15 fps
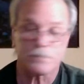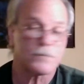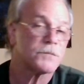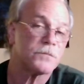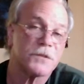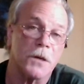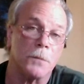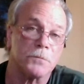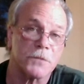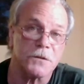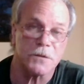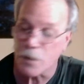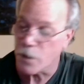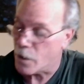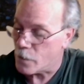
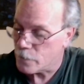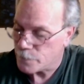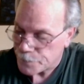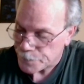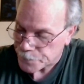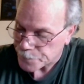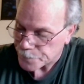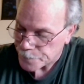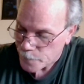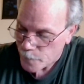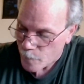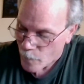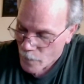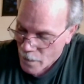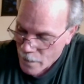Something to know.
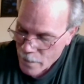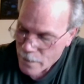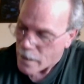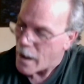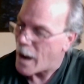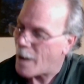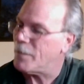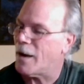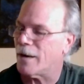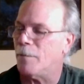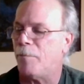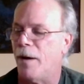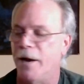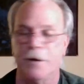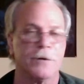I'm not a
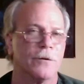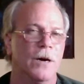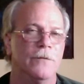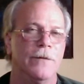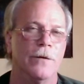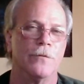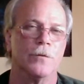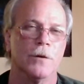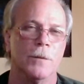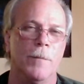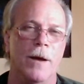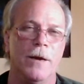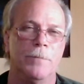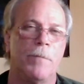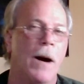baker. I've never really
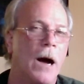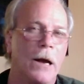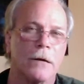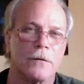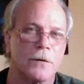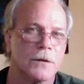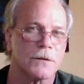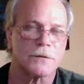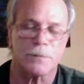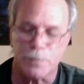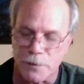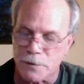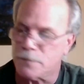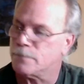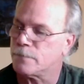made pie crust,
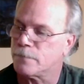but